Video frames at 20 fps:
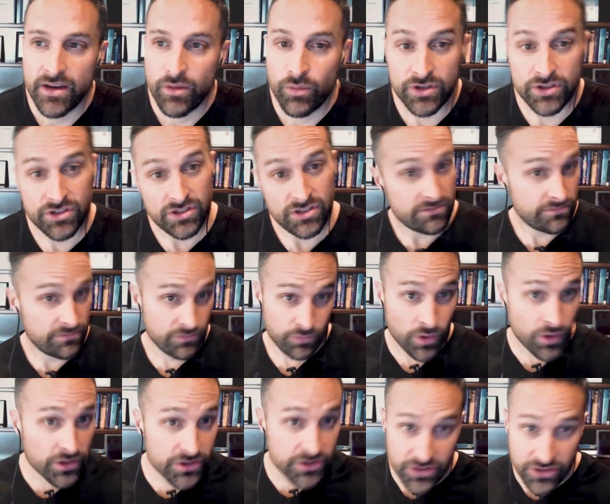Which
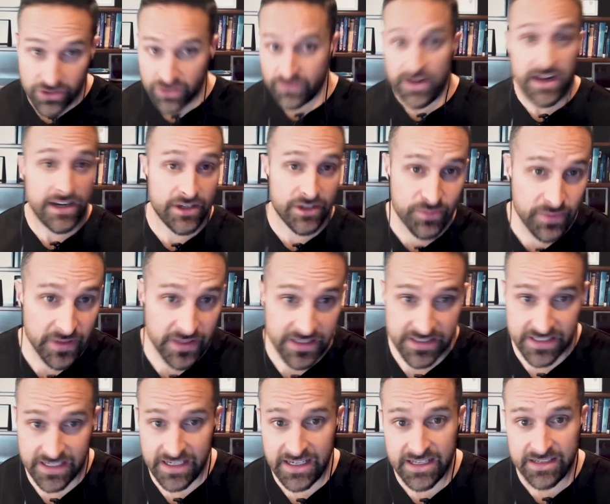works to your advantage
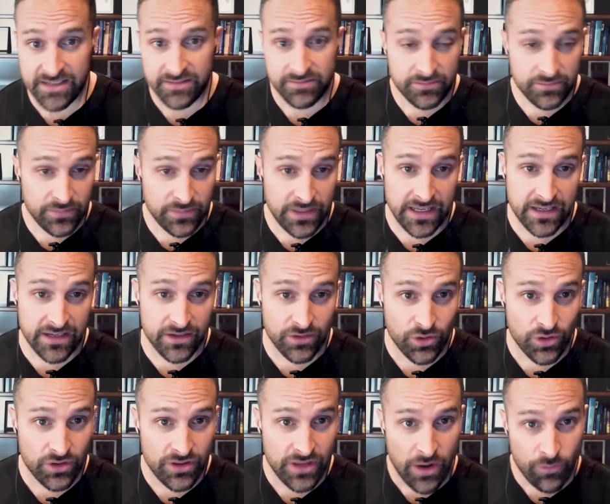because again, like yep.